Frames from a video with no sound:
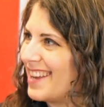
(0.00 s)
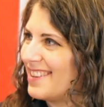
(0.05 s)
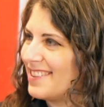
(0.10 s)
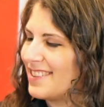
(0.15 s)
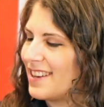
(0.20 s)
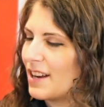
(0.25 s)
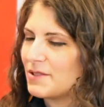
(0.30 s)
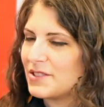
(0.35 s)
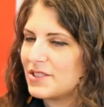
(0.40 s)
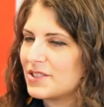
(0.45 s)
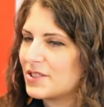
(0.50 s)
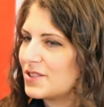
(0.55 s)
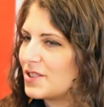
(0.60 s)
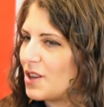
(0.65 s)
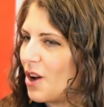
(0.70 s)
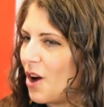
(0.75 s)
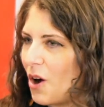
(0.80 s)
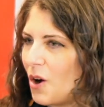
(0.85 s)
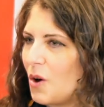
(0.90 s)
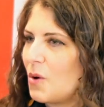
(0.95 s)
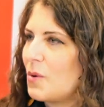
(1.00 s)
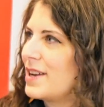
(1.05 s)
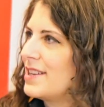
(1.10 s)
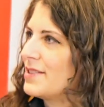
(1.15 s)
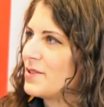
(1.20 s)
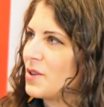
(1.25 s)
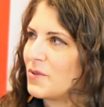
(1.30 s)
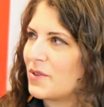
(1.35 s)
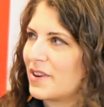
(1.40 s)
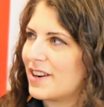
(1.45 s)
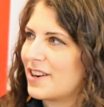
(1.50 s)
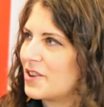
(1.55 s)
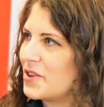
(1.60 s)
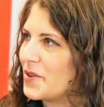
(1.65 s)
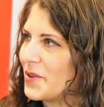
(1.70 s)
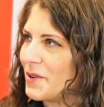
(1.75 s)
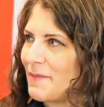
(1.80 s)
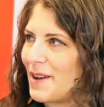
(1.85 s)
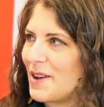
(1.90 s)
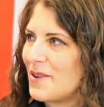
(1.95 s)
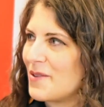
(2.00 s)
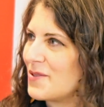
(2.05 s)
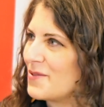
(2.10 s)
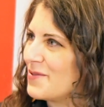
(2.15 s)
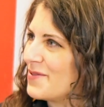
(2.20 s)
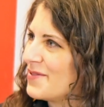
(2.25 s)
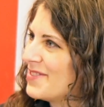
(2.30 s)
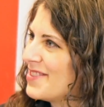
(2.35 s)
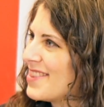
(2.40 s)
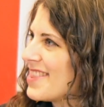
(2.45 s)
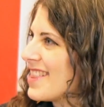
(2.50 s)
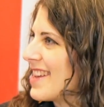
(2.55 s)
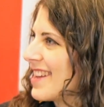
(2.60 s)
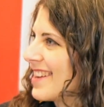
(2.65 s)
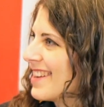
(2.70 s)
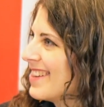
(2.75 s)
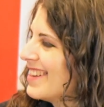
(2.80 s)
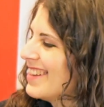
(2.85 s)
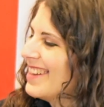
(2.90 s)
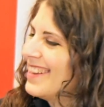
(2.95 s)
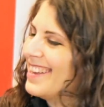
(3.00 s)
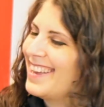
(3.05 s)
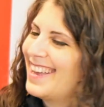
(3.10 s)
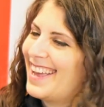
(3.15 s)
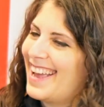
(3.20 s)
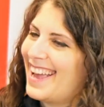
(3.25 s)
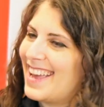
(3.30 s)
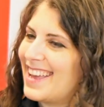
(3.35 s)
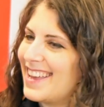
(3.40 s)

And I was just always over here doing my own thing. Yeah.